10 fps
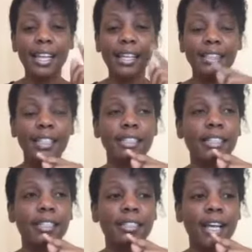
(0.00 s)
it it
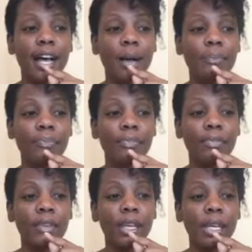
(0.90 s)
it um
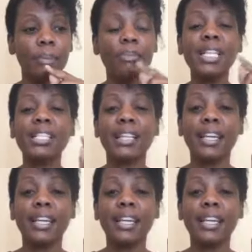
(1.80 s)
it means that